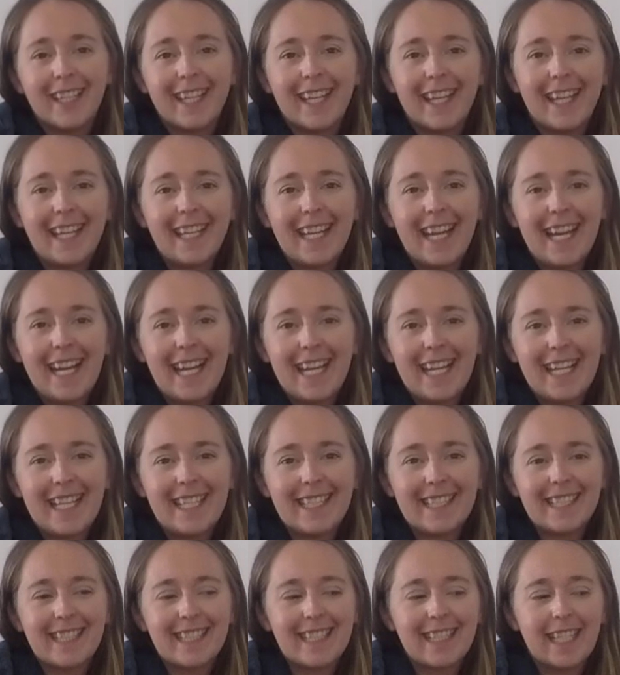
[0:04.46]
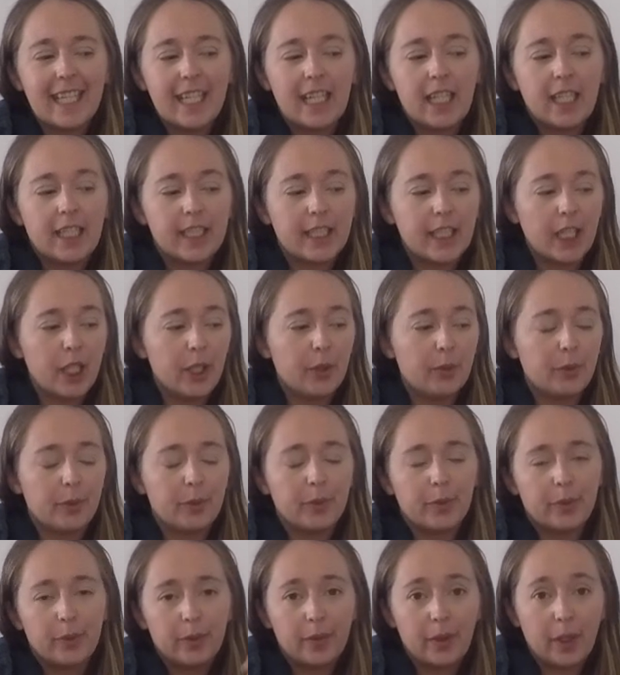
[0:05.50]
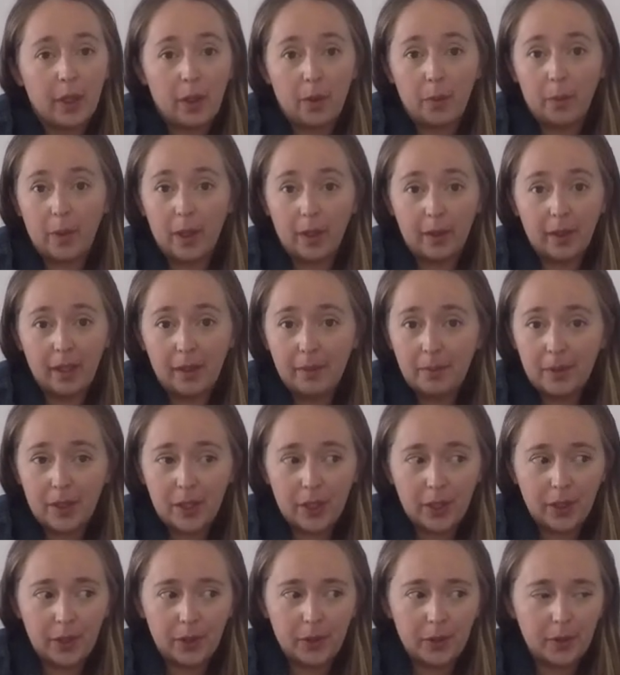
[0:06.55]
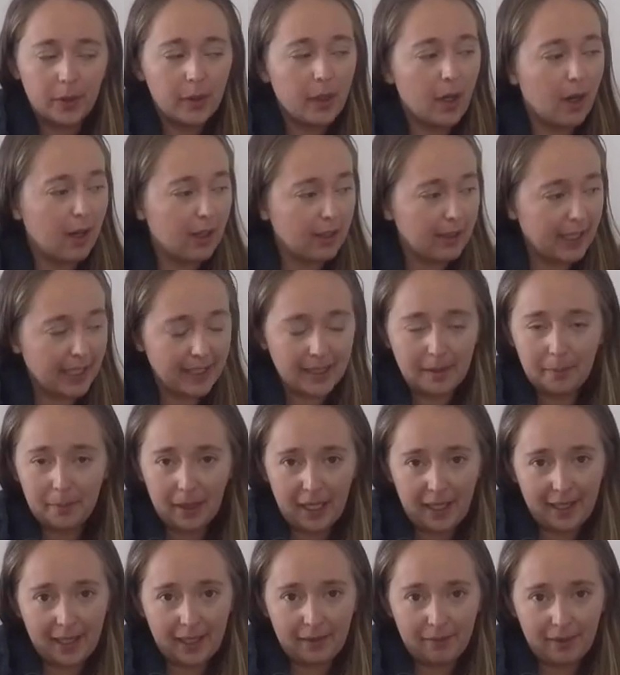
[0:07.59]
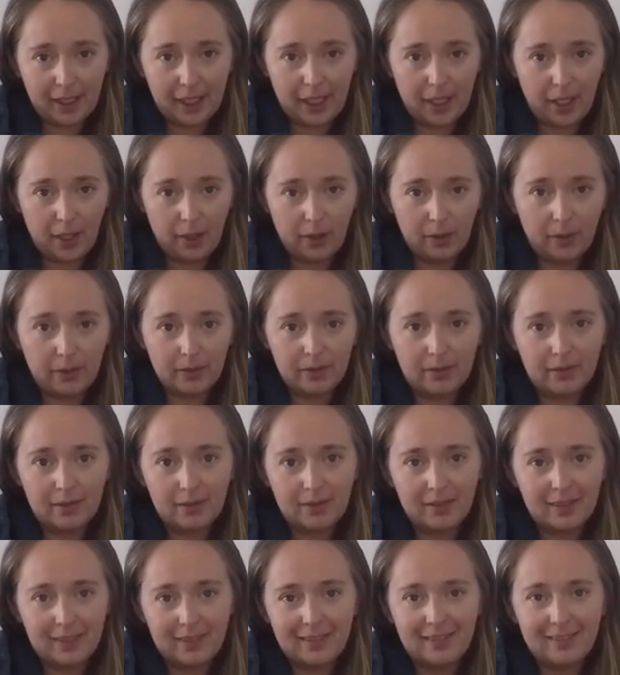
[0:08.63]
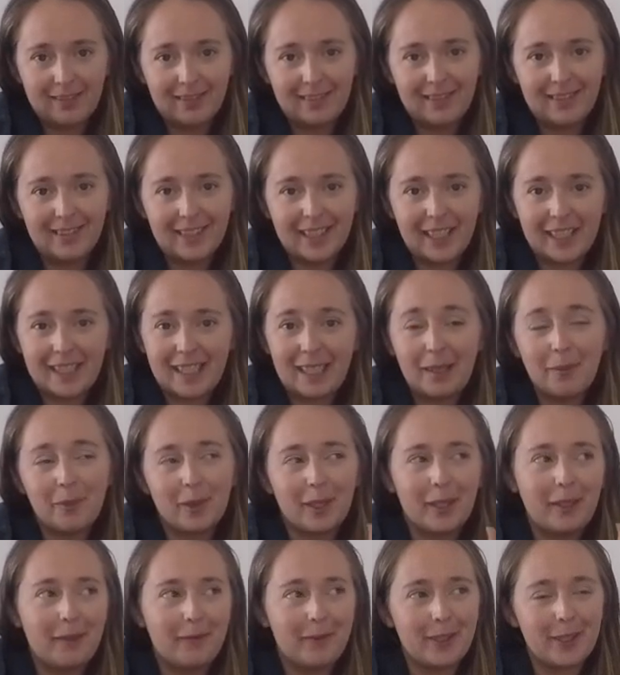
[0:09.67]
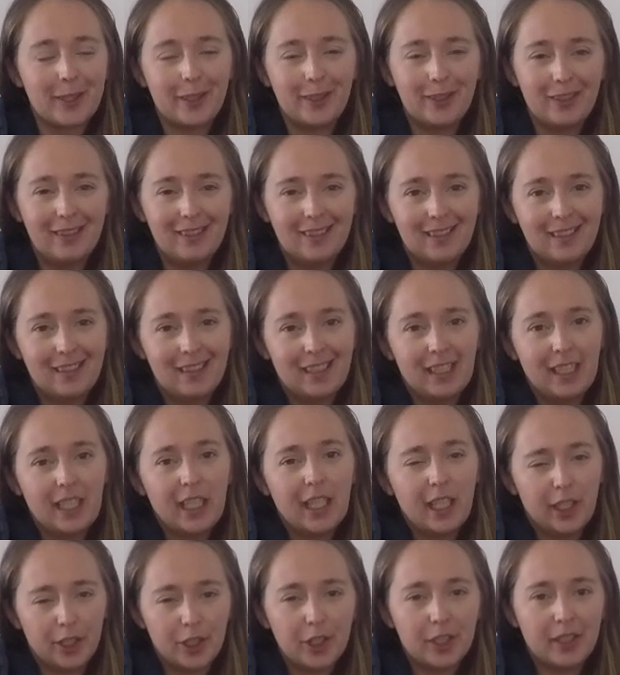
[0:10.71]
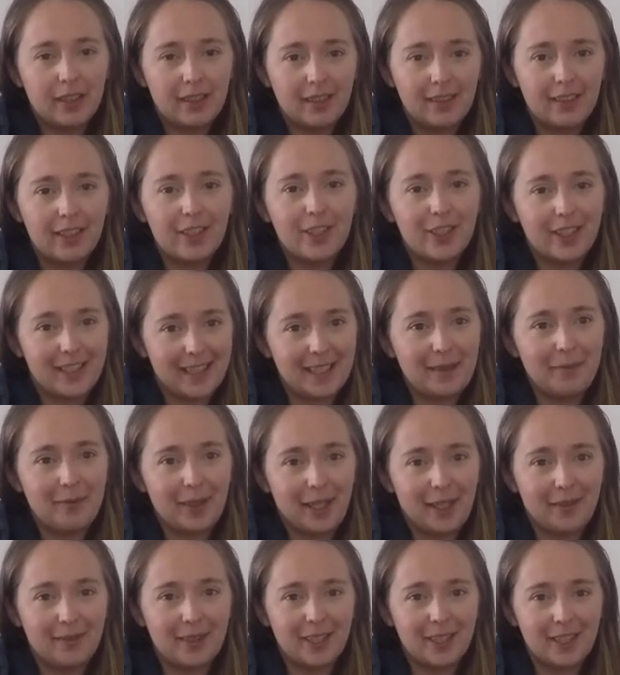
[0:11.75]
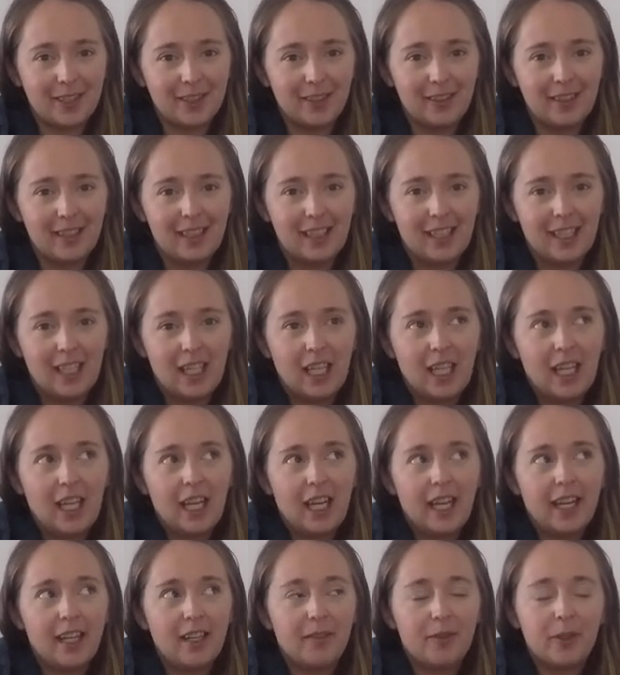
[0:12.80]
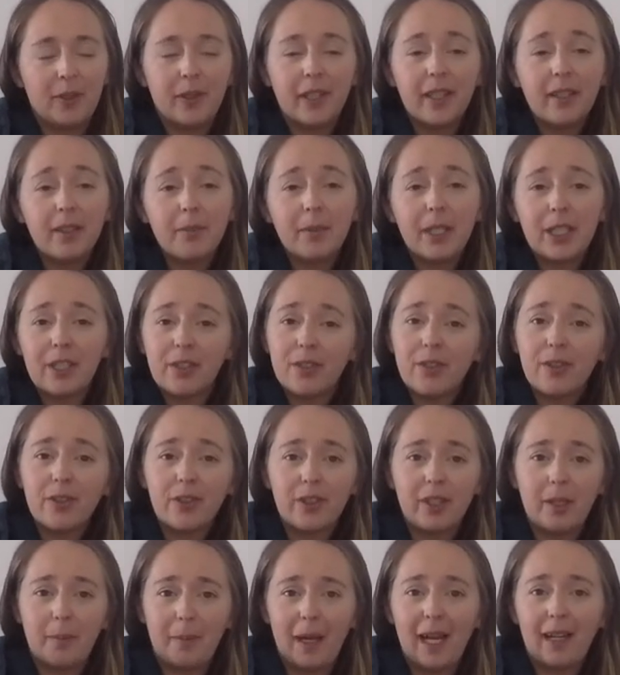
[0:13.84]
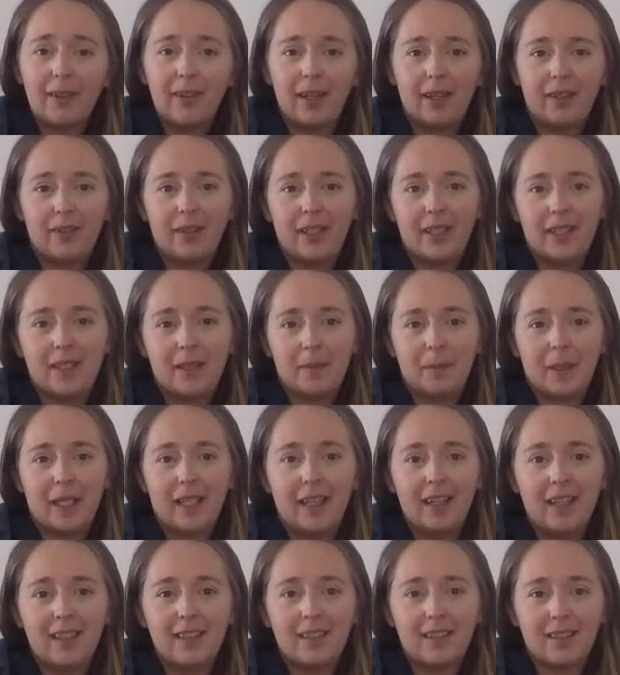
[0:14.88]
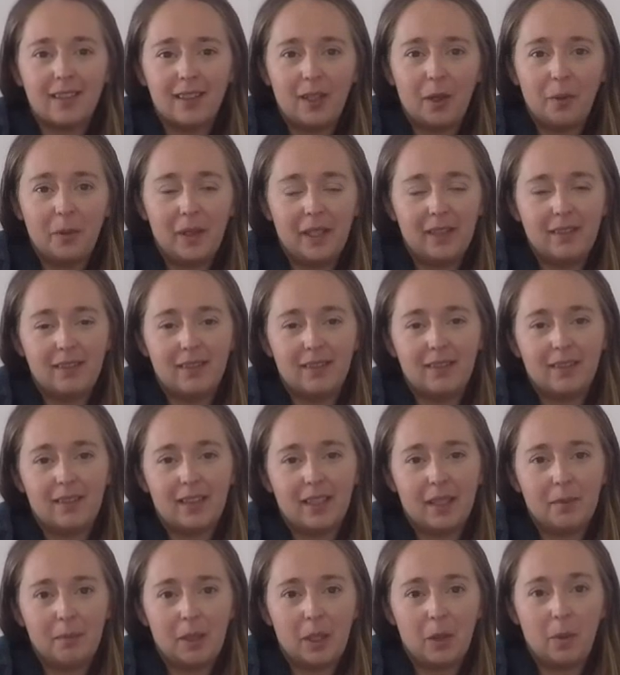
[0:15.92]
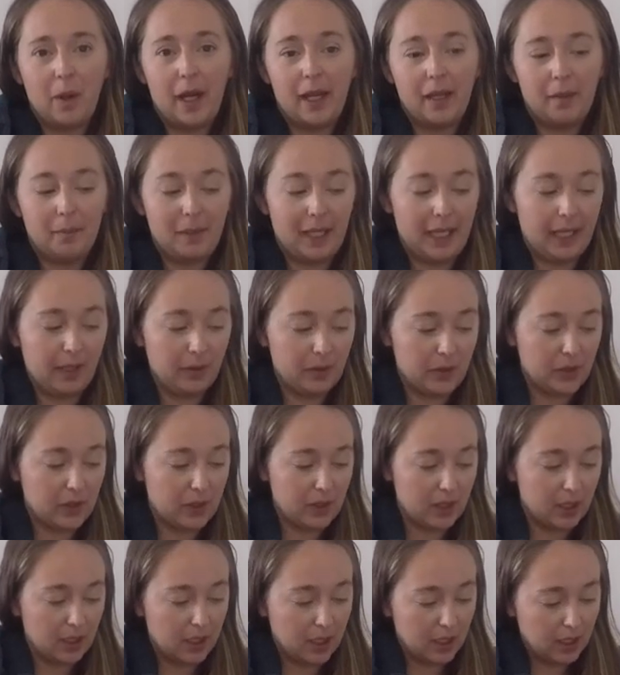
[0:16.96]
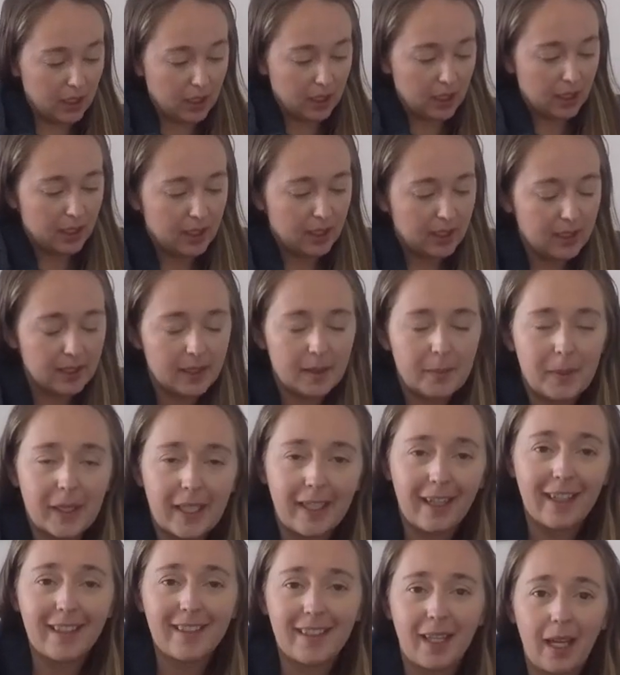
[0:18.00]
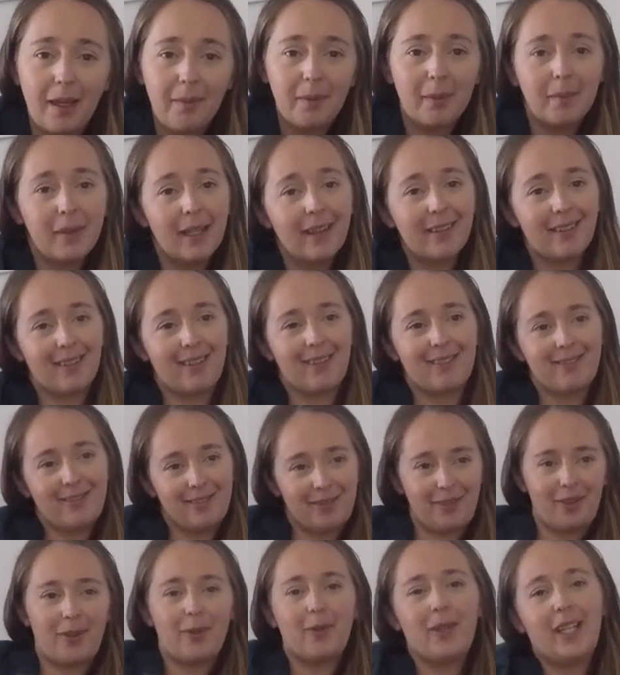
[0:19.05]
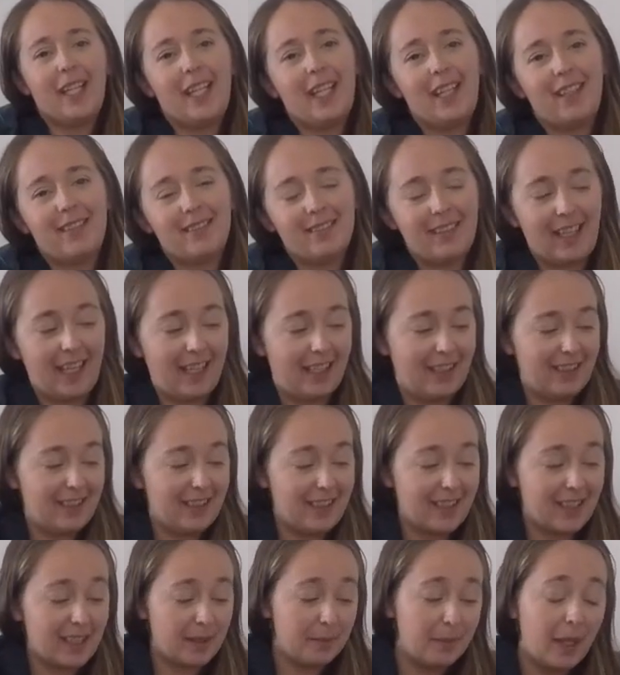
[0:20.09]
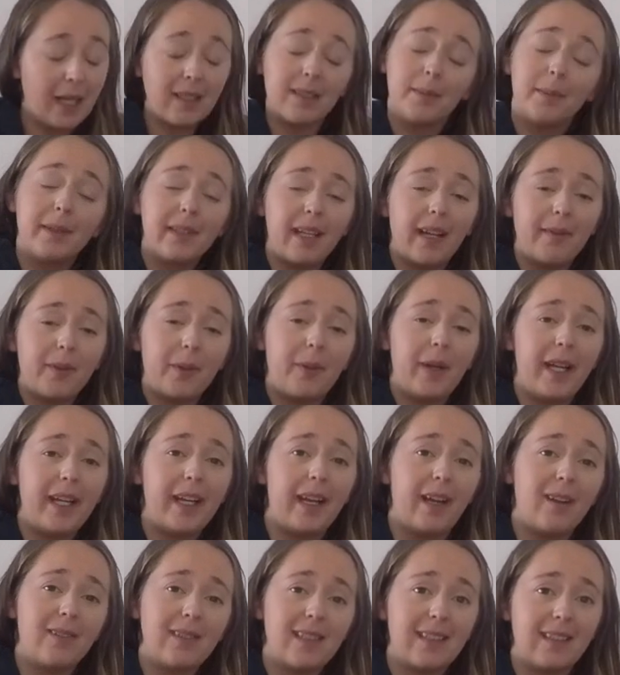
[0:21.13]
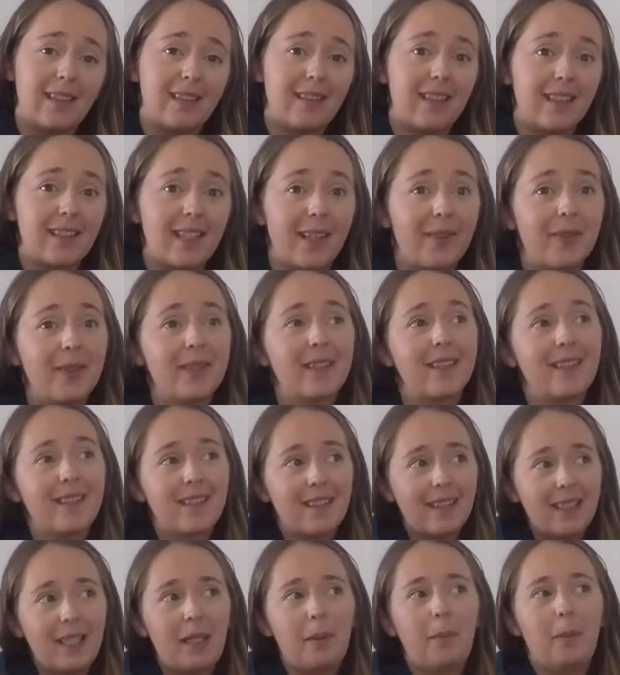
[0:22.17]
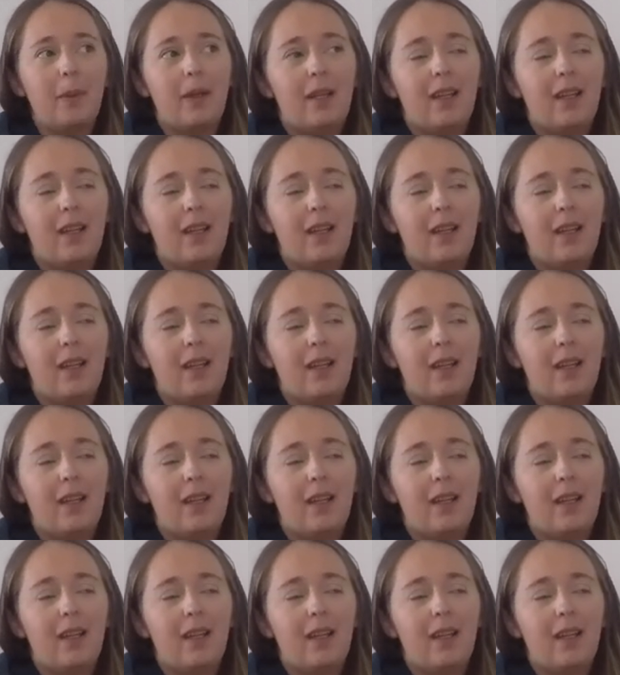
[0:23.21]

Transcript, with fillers: Hey guys! So, welcome to our lesson planning video. That seemed really official. It should seem very official. And if you hear my children in the background, it's because no one can be quiet in my house. It's because I have a mother of three, and it's impossible to have a quiet house unless everyone's asleep.